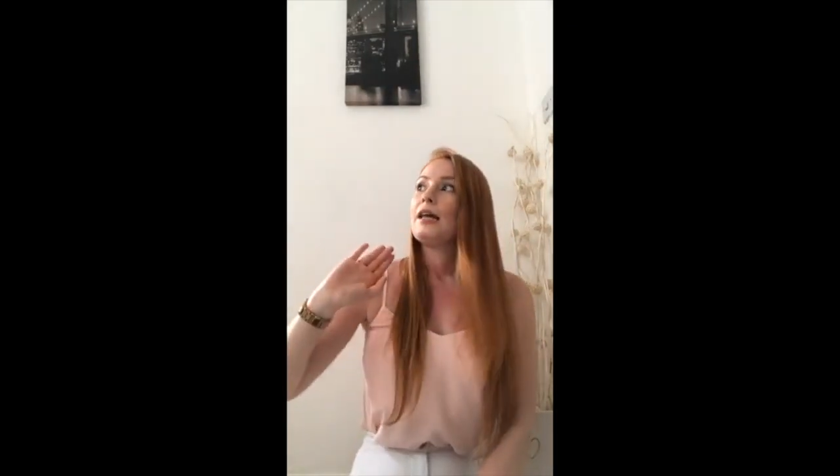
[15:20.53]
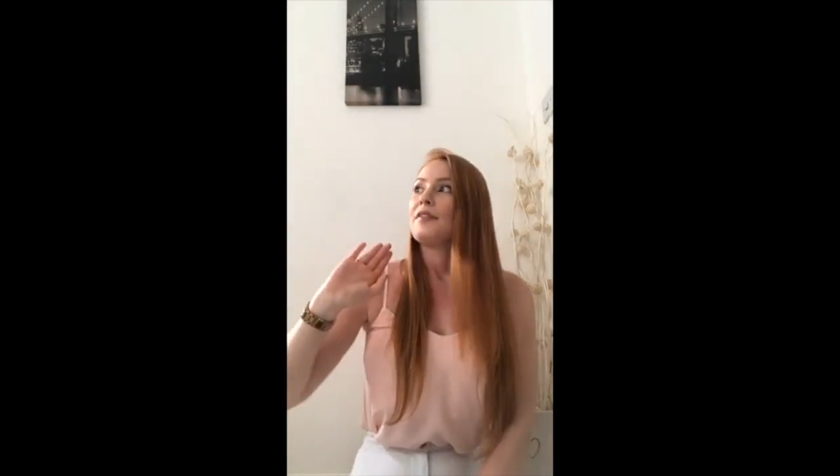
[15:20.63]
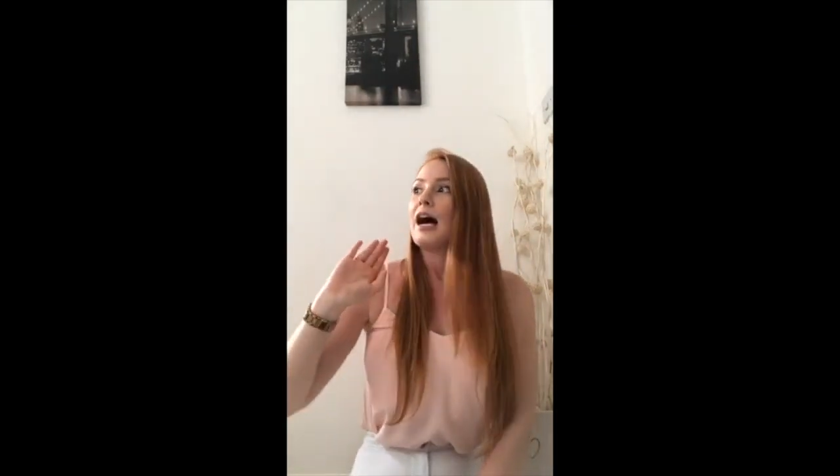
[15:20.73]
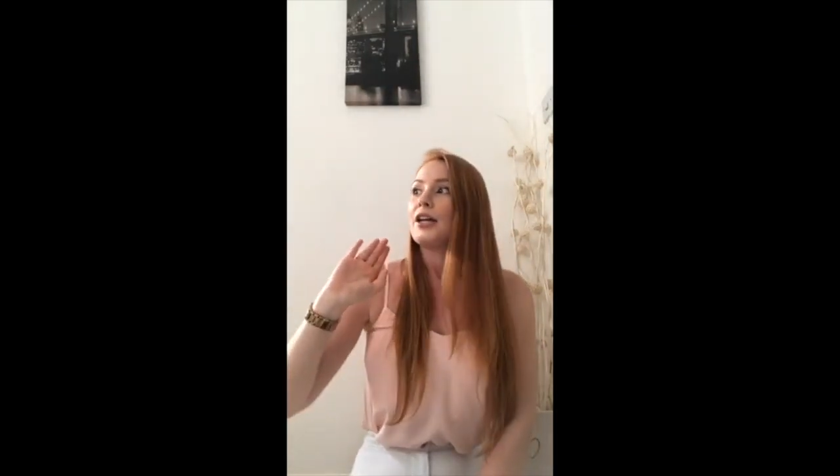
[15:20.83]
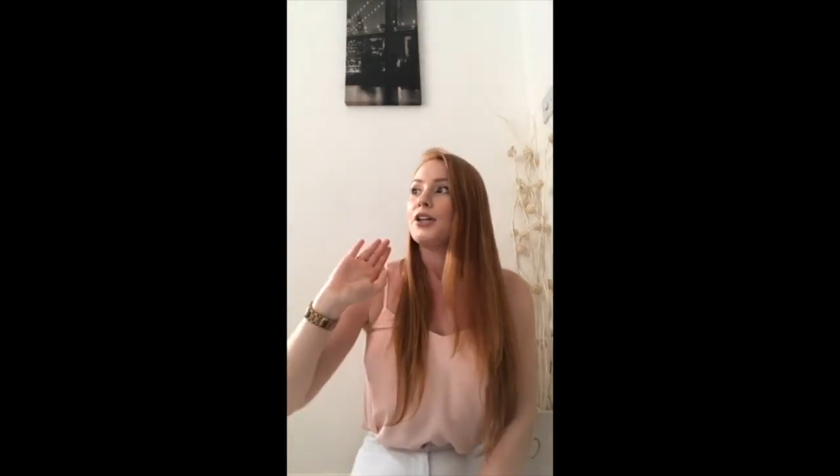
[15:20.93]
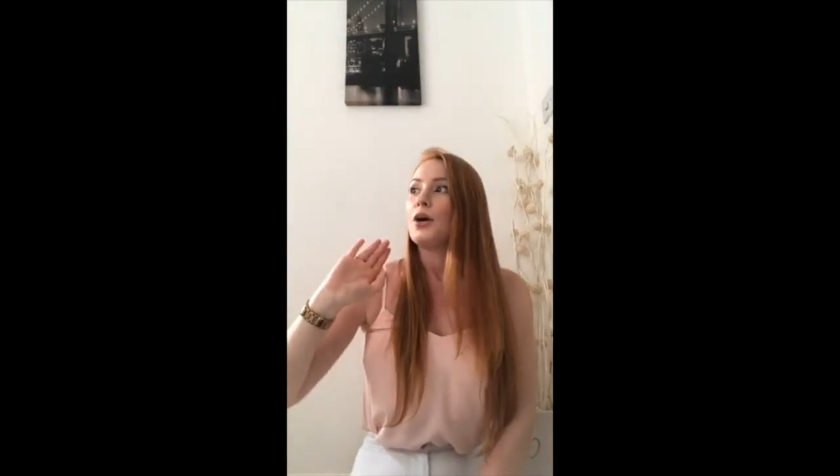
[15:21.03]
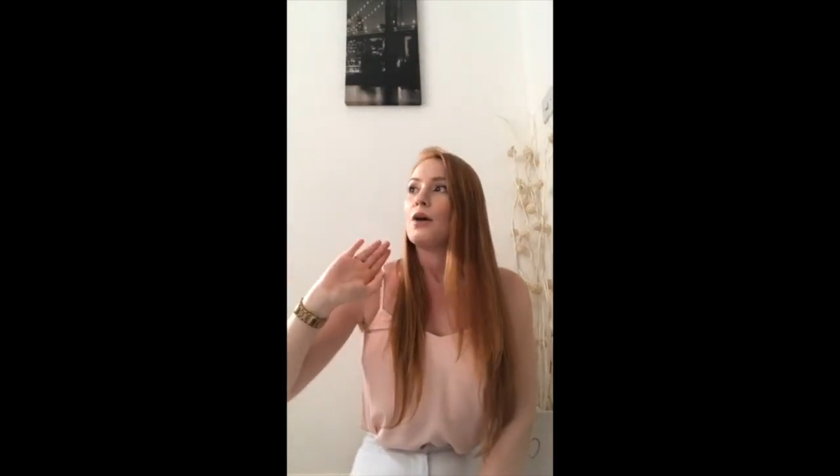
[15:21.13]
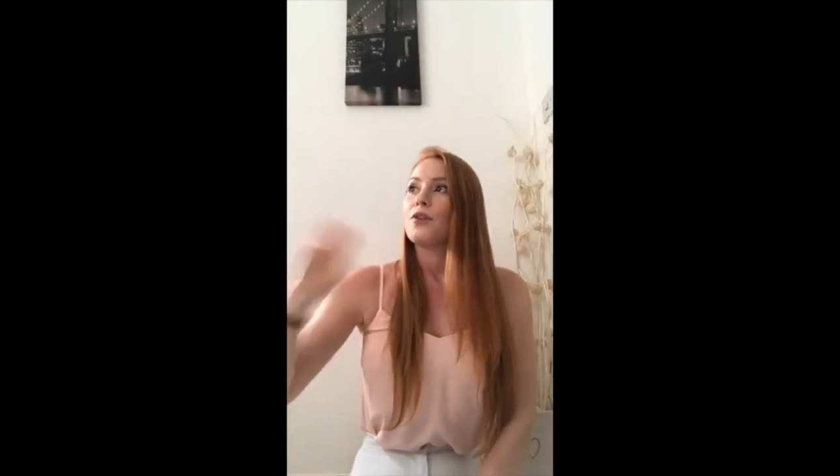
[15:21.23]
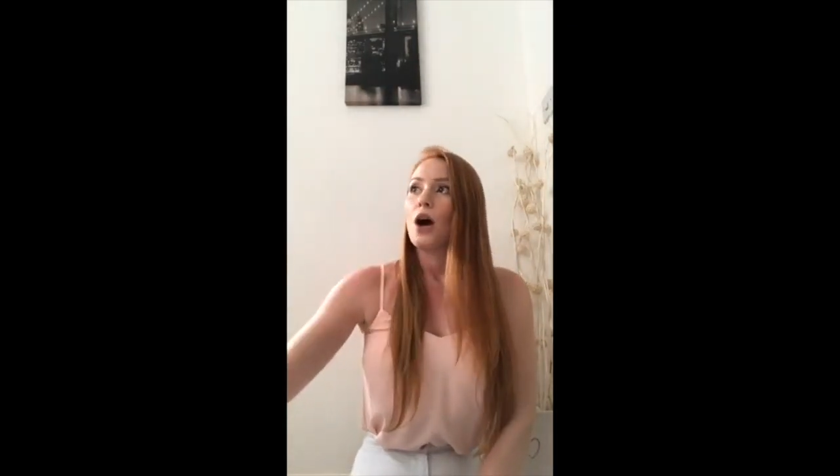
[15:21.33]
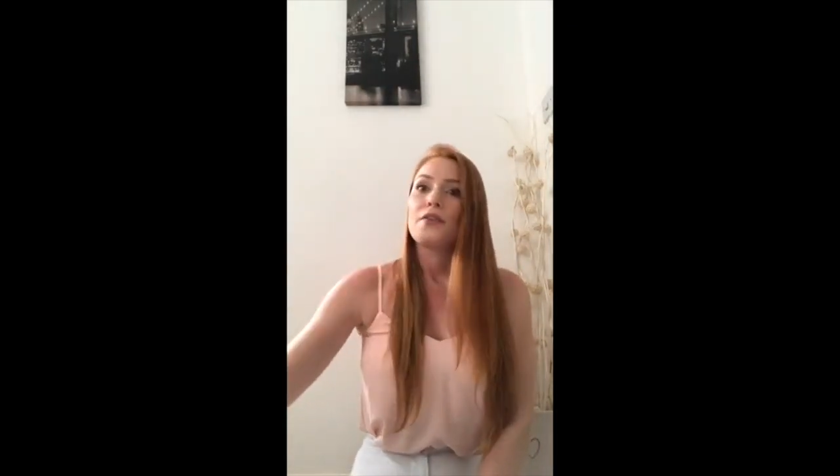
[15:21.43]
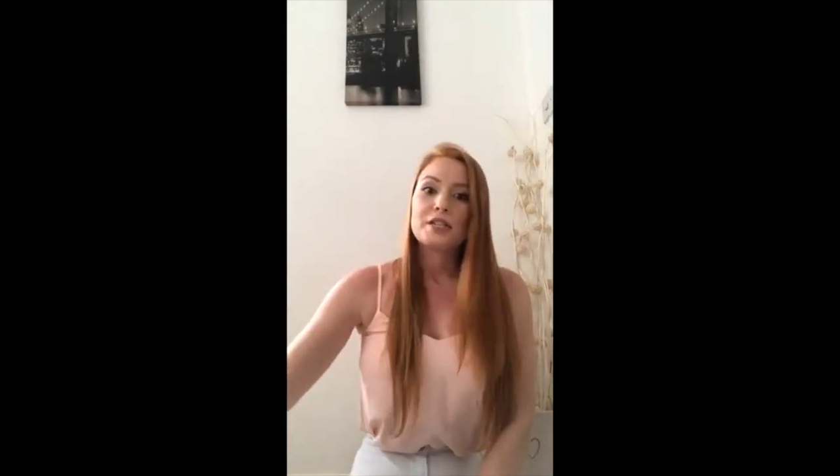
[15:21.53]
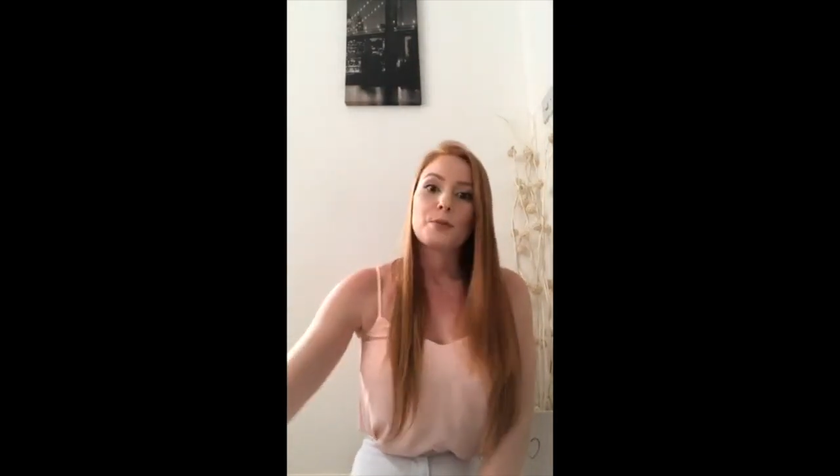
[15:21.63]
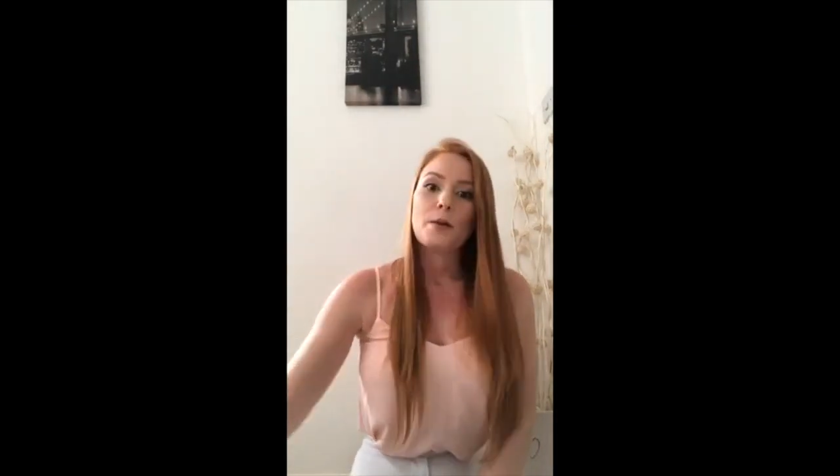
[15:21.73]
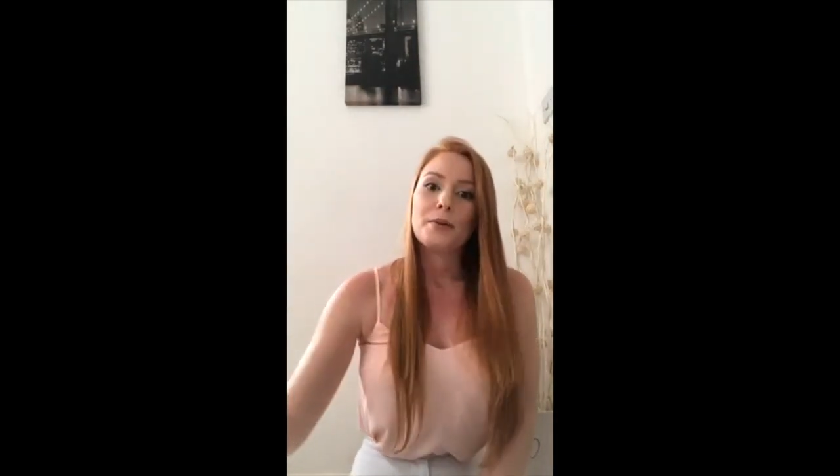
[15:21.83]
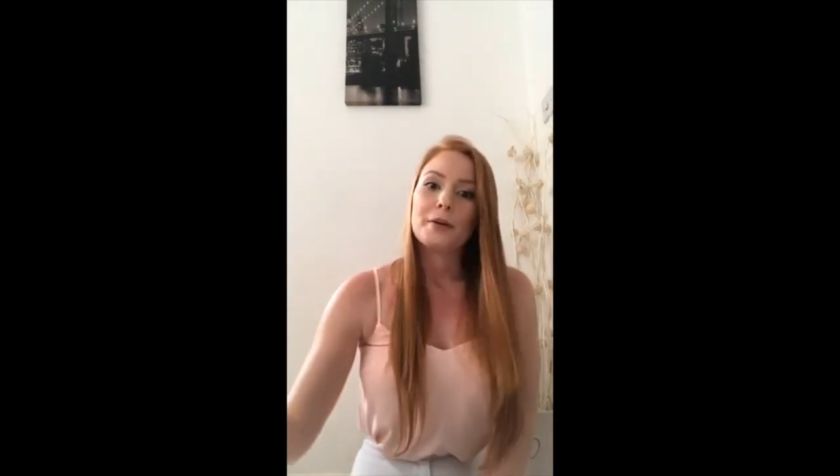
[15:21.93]
that, I've got these
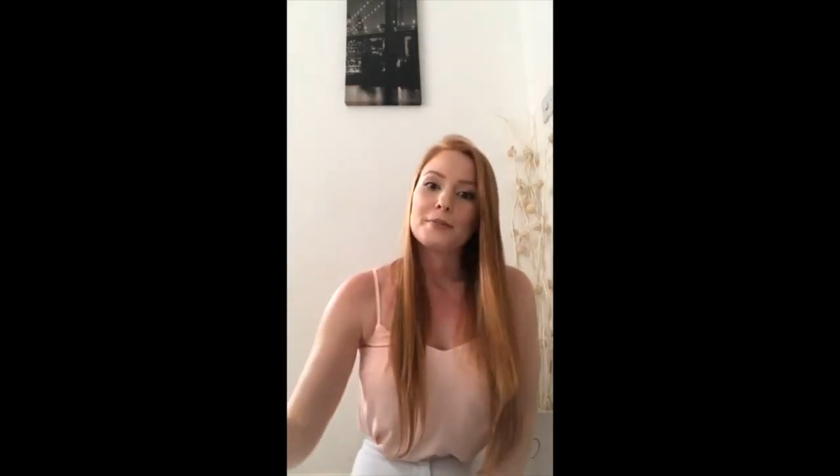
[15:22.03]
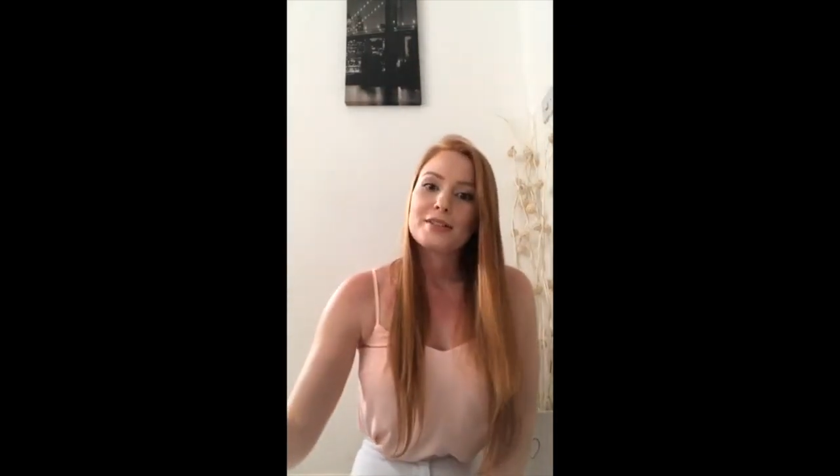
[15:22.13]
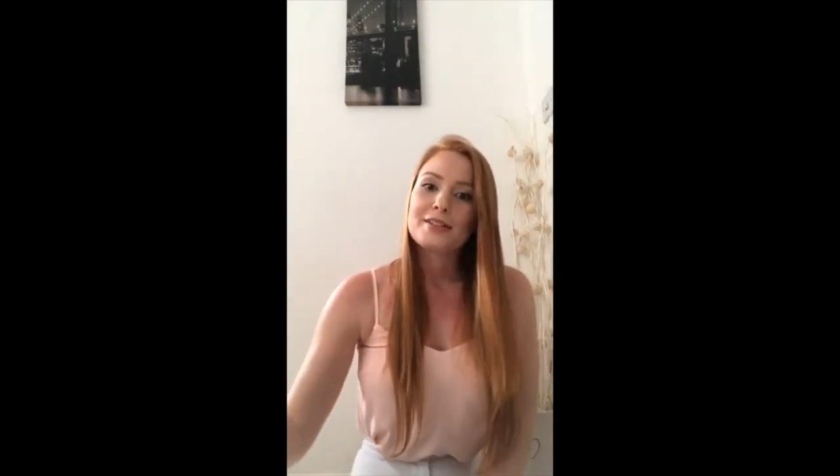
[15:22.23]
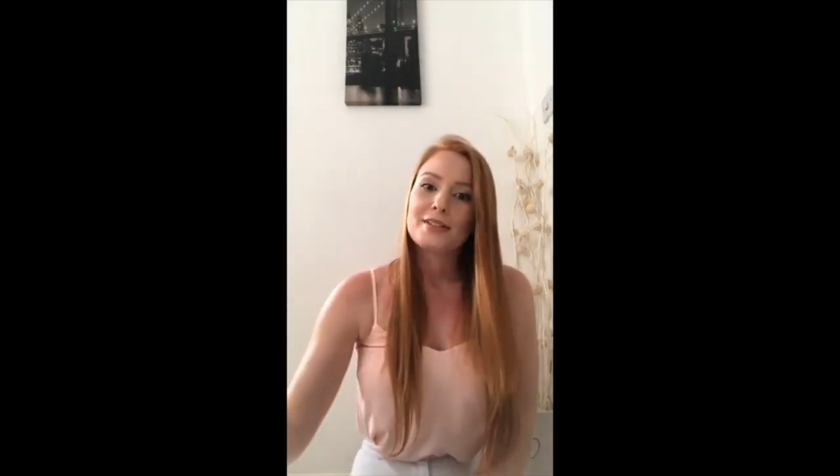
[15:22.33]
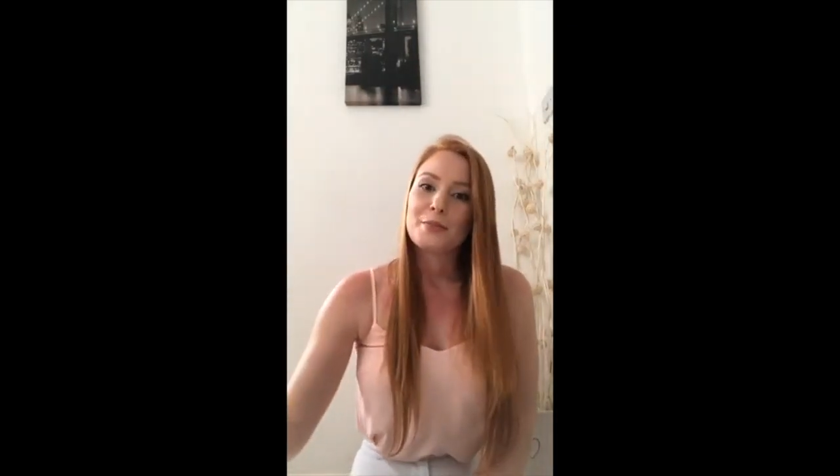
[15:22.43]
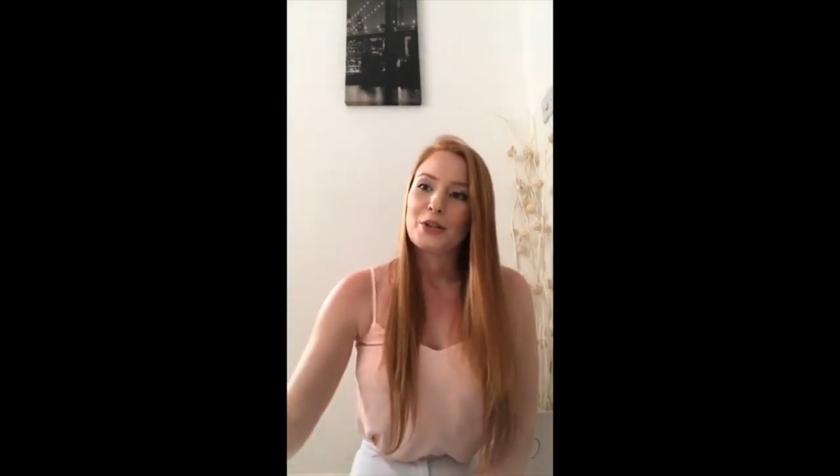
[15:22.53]
problems,